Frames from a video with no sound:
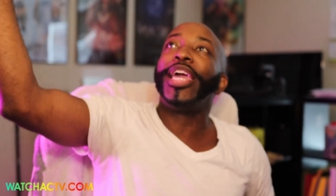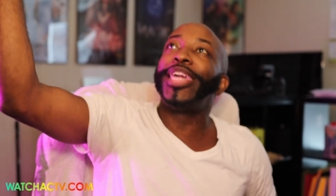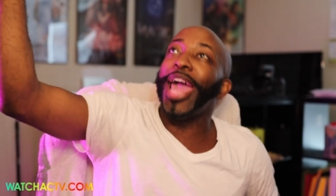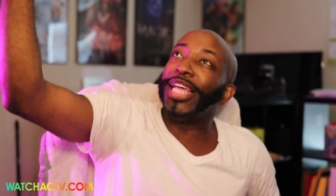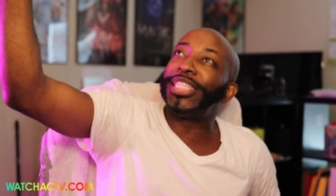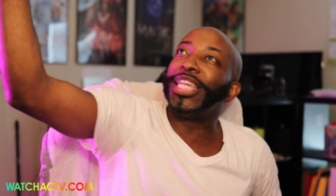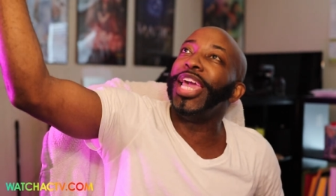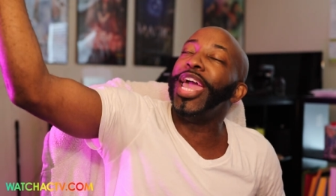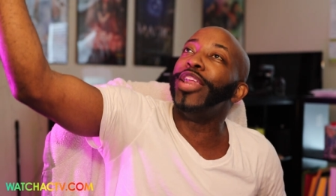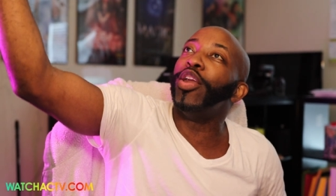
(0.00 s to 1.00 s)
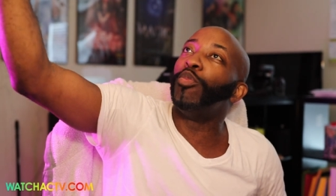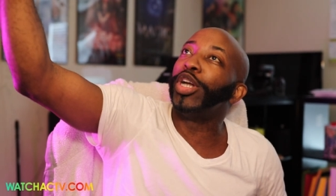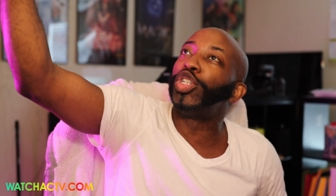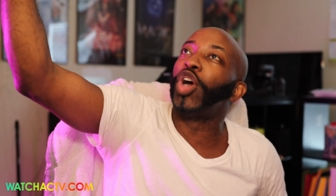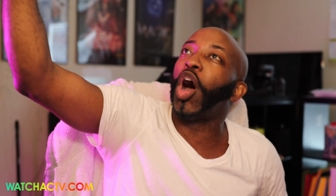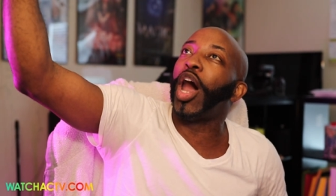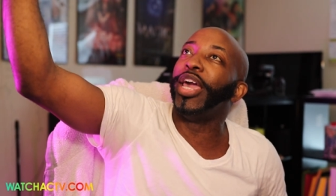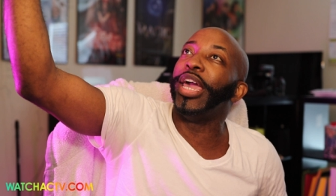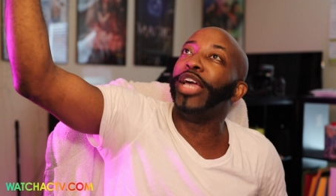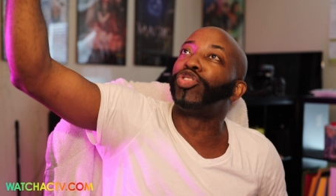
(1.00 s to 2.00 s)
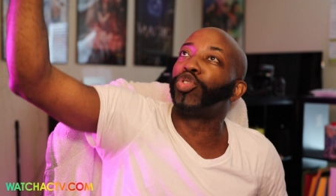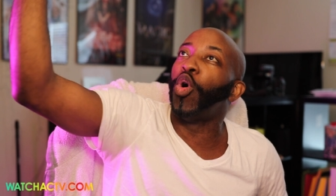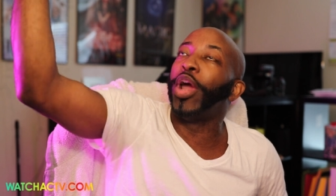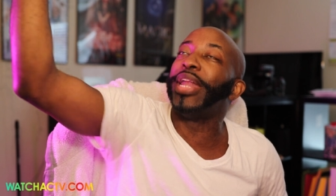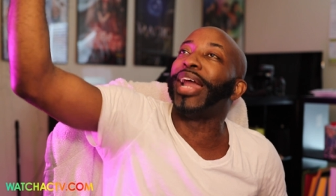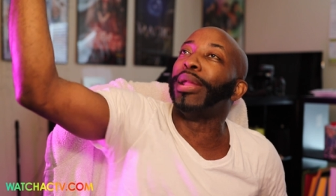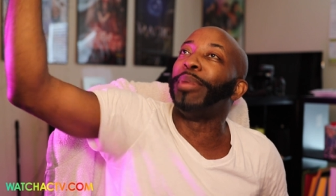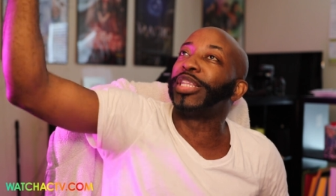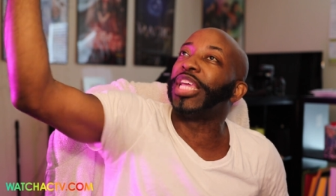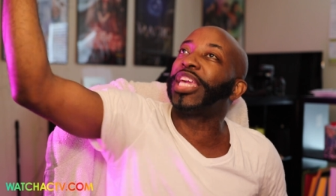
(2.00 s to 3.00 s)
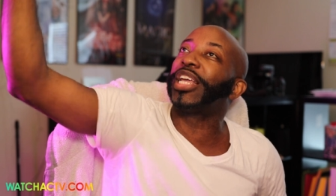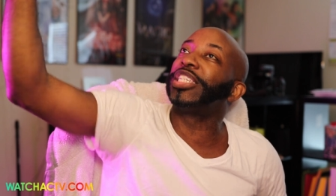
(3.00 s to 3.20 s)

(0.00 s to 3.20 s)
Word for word: Kaycee and what you call it and Troy not about the